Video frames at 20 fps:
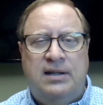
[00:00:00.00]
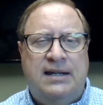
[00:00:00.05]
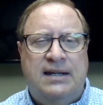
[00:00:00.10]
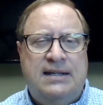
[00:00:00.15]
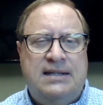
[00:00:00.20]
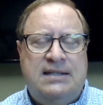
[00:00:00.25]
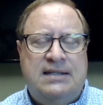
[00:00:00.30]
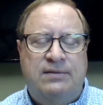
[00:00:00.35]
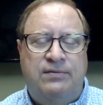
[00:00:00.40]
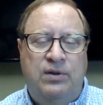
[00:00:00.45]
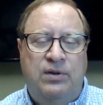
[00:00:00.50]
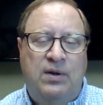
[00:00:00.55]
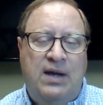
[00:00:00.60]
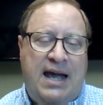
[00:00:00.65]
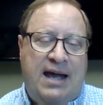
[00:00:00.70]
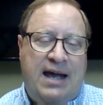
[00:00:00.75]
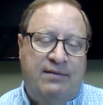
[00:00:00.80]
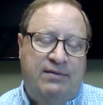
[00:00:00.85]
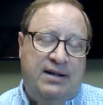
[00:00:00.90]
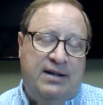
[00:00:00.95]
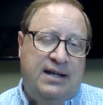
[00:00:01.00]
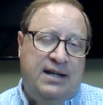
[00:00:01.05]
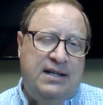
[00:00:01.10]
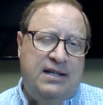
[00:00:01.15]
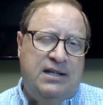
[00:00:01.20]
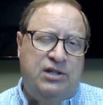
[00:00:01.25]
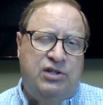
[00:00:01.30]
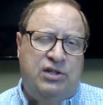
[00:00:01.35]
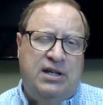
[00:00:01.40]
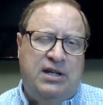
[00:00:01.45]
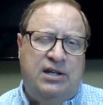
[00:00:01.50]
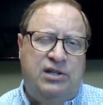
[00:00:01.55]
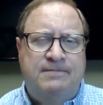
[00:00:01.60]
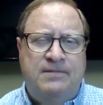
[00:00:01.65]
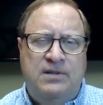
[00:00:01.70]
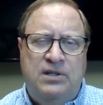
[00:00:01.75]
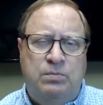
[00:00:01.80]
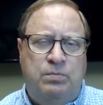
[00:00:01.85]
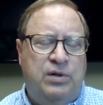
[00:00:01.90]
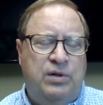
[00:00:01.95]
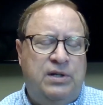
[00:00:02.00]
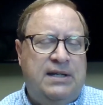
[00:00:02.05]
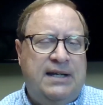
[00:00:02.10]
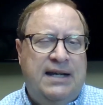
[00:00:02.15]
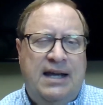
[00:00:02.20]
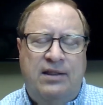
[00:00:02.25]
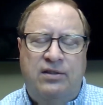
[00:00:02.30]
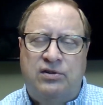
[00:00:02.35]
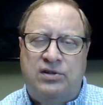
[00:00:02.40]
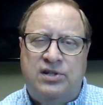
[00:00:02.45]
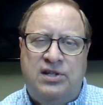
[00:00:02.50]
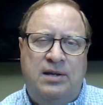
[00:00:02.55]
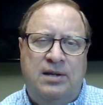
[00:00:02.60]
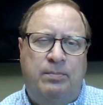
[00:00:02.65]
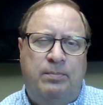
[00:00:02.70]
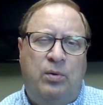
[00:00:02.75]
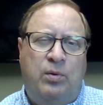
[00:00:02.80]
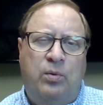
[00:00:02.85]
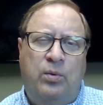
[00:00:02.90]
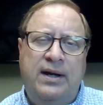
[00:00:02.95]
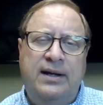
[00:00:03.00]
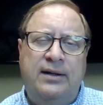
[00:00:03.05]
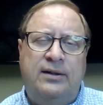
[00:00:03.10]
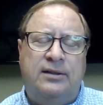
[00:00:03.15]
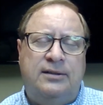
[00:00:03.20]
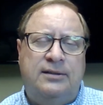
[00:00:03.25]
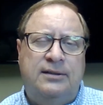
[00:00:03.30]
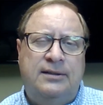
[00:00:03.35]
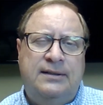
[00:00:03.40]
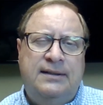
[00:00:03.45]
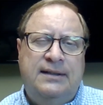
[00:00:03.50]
thing is if you haven't done this yet, just put together a simple will.